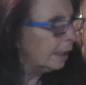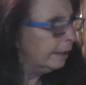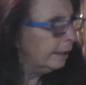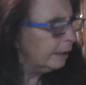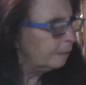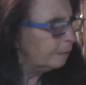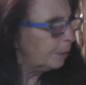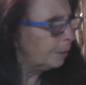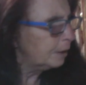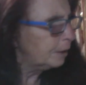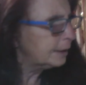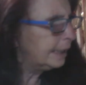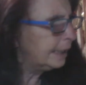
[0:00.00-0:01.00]
If
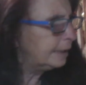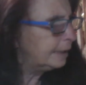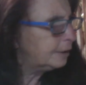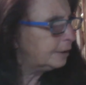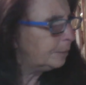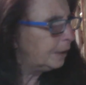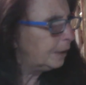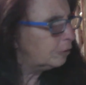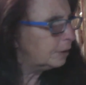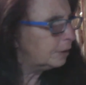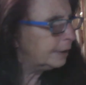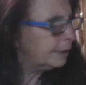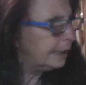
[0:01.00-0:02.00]
parsley is to be
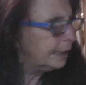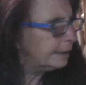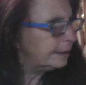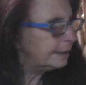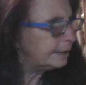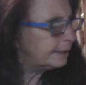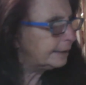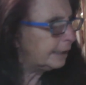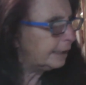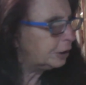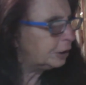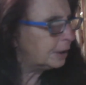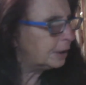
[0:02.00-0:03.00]
grown in
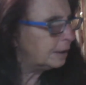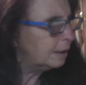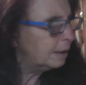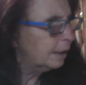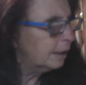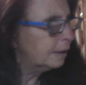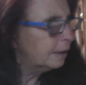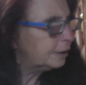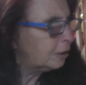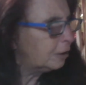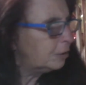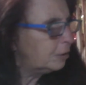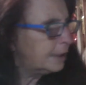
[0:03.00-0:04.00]
succession,
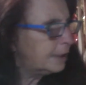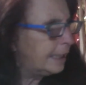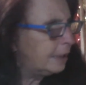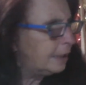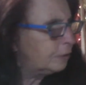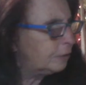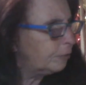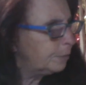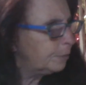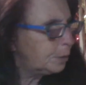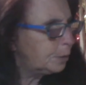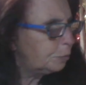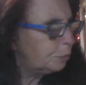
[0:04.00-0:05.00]
sow seeds from
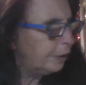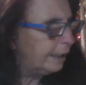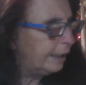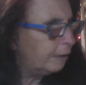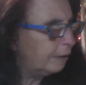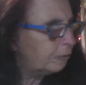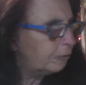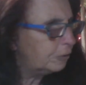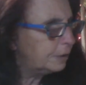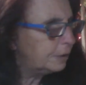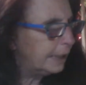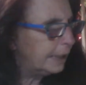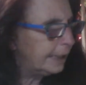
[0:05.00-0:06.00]
spring through
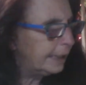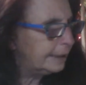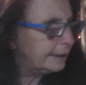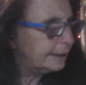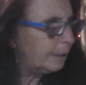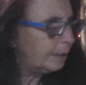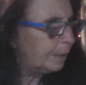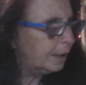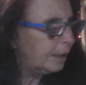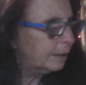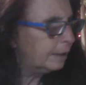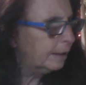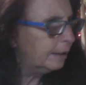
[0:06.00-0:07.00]
to late summer.
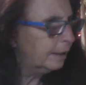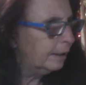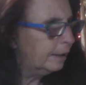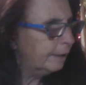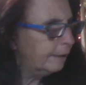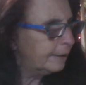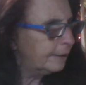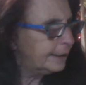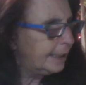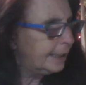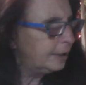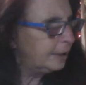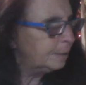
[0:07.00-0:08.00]
The
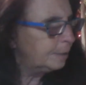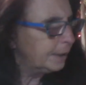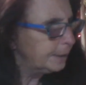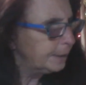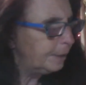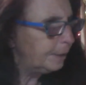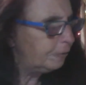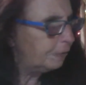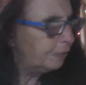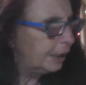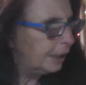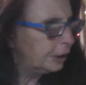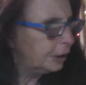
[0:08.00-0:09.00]
seeds must be
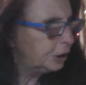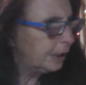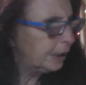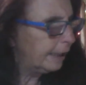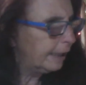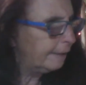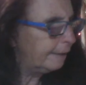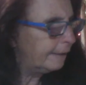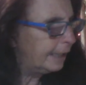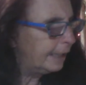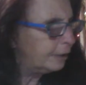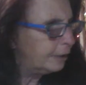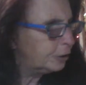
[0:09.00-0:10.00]
fresh and
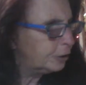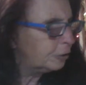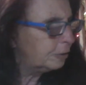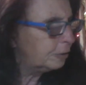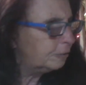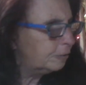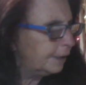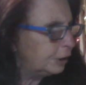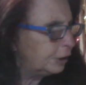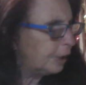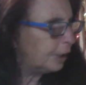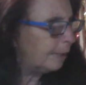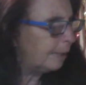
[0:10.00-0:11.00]
the soil
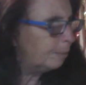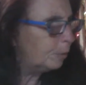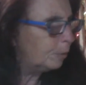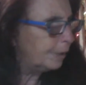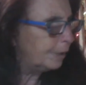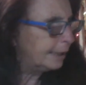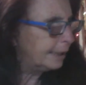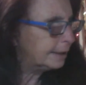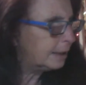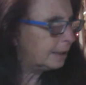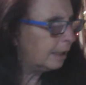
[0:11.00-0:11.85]
rich and moist.